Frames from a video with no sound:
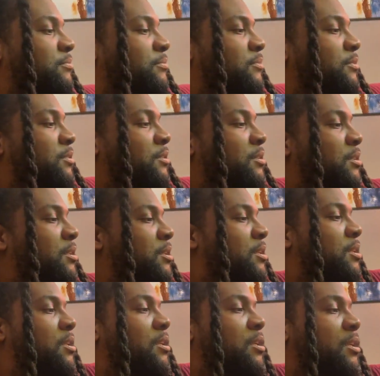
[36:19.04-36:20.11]

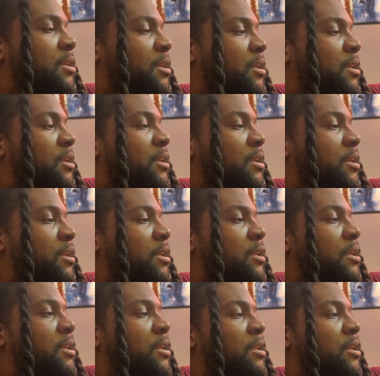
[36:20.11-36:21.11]
[no speech]